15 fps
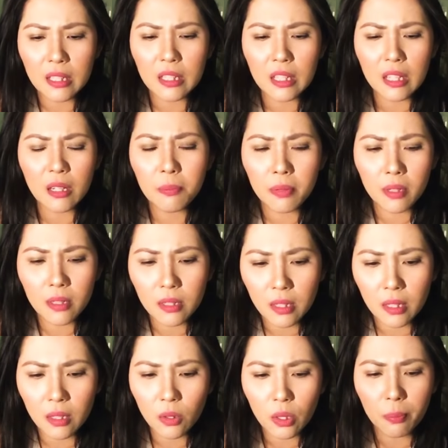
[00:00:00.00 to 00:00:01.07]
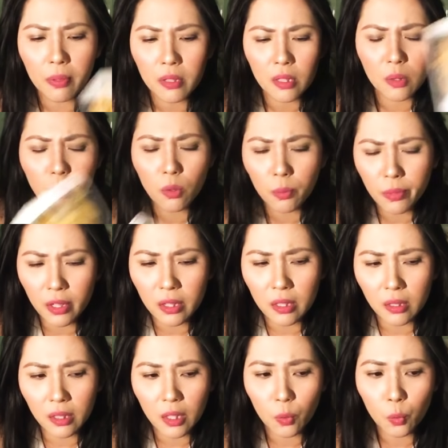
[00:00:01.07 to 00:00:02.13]
the other person, the person whom you're
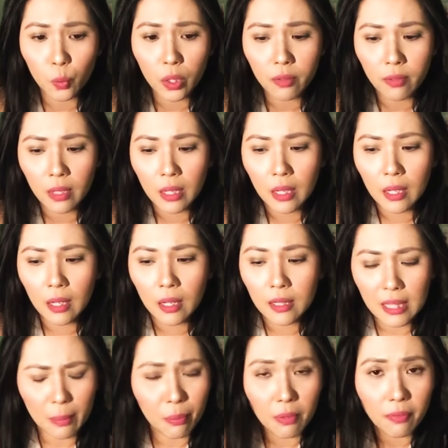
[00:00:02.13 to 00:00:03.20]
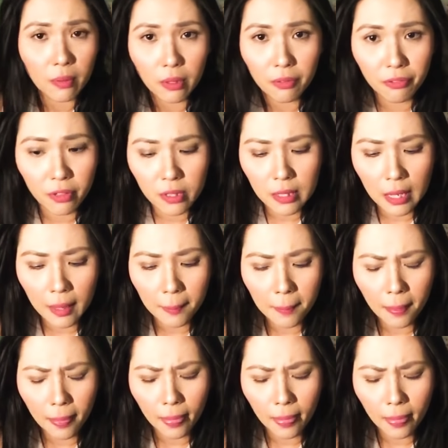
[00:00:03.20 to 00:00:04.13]
dealing with, separate from the first deck,